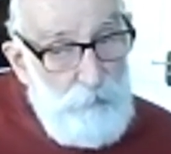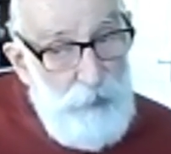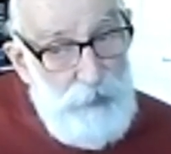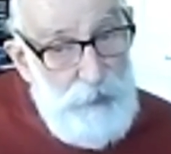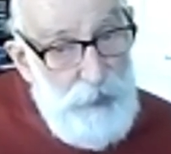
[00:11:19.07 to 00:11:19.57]

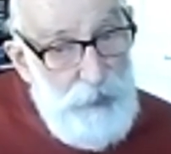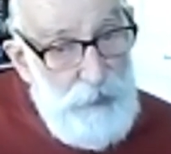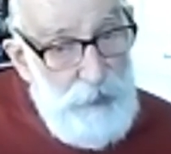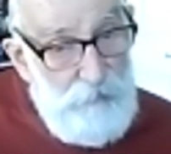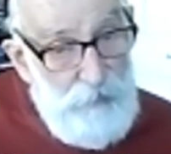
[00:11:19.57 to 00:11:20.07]
mundane
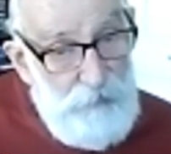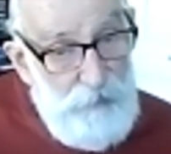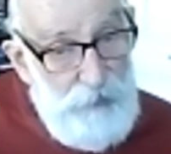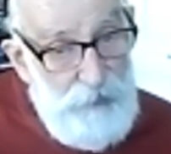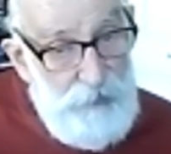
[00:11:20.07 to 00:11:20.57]
level of
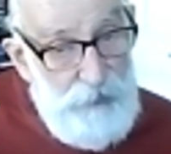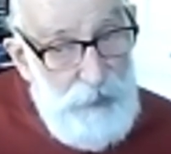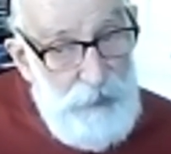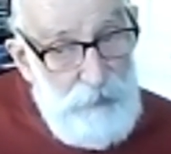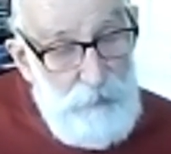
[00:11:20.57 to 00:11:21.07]

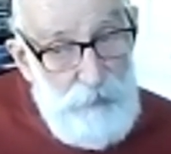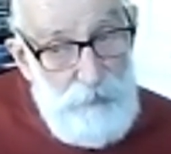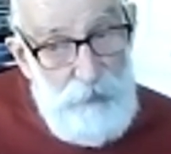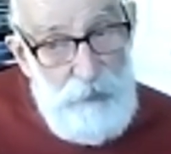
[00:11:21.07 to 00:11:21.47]
understanding. When you're